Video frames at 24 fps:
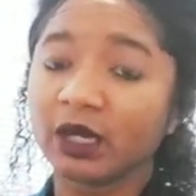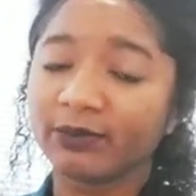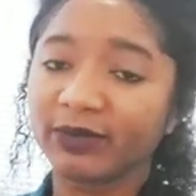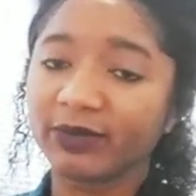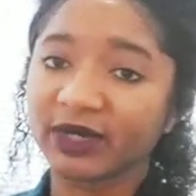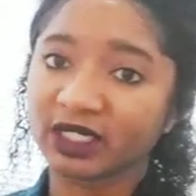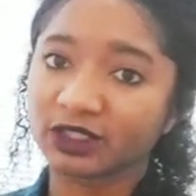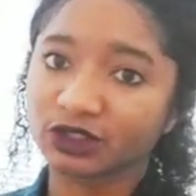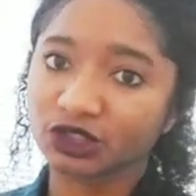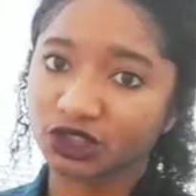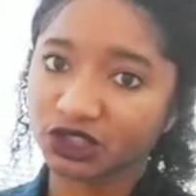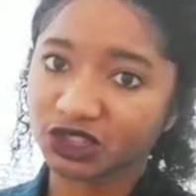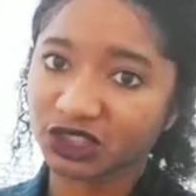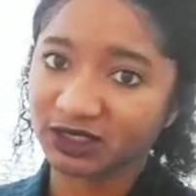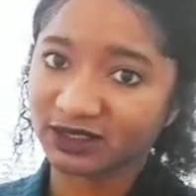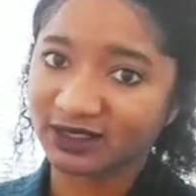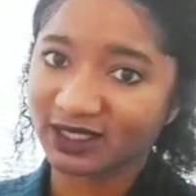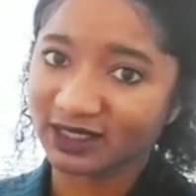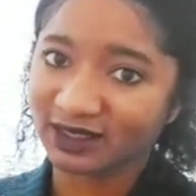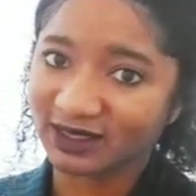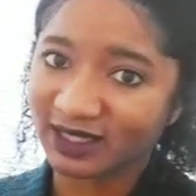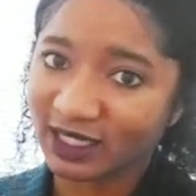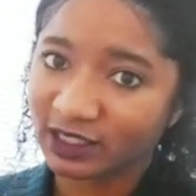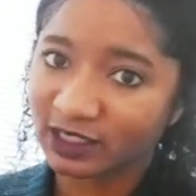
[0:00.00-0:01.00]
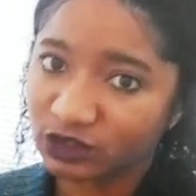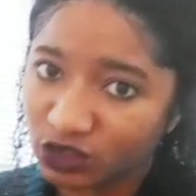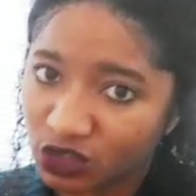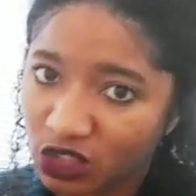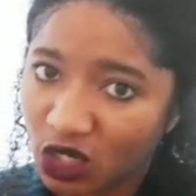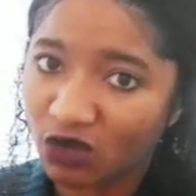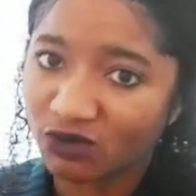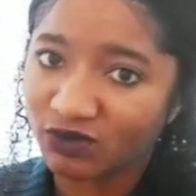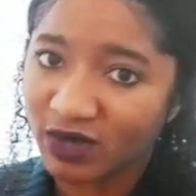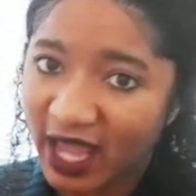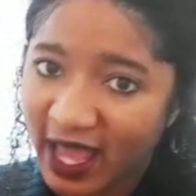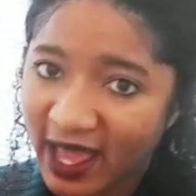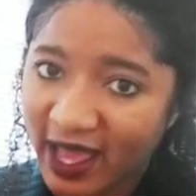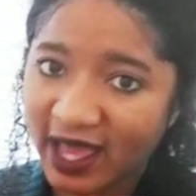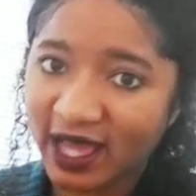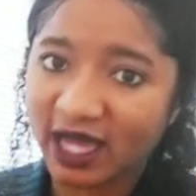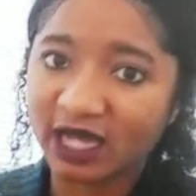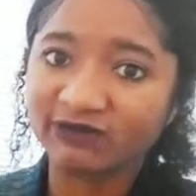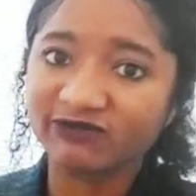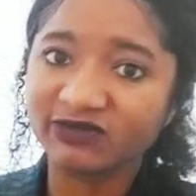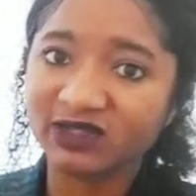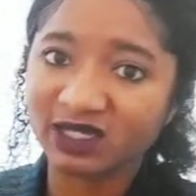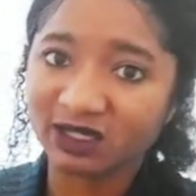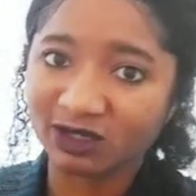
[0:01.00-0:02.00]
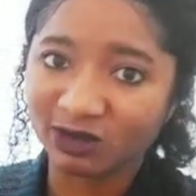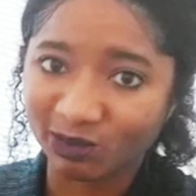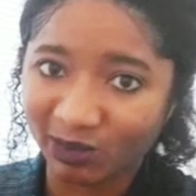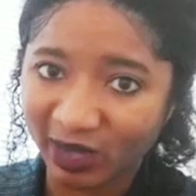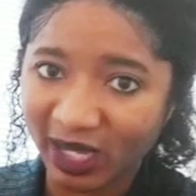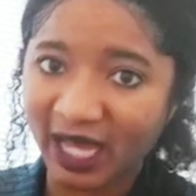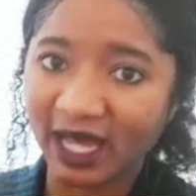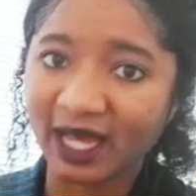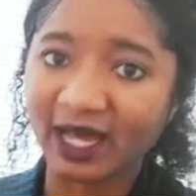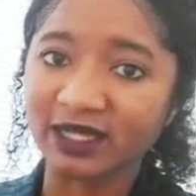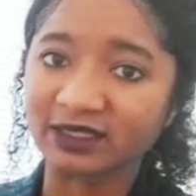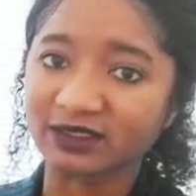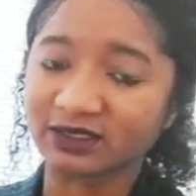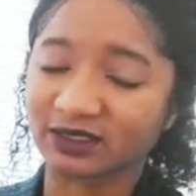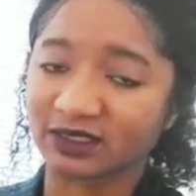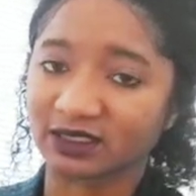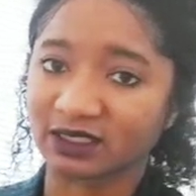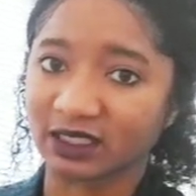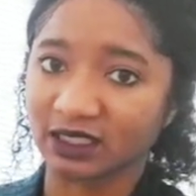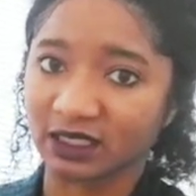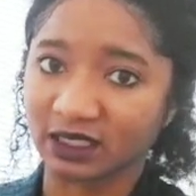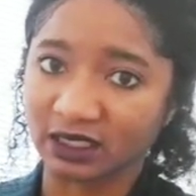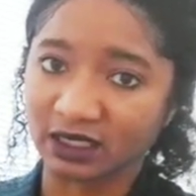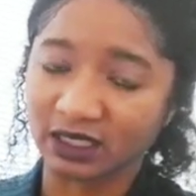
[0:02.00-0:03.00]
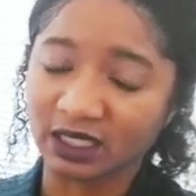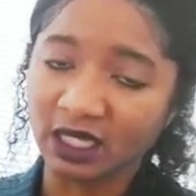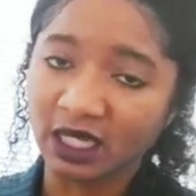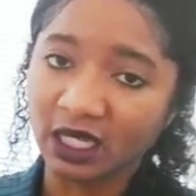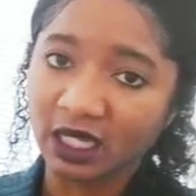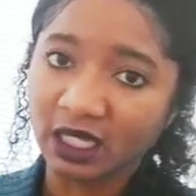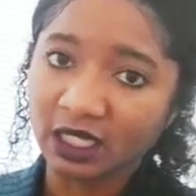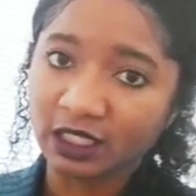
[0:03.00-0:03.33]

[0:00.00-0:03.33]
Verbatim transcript: but it's just that they don't have the capacity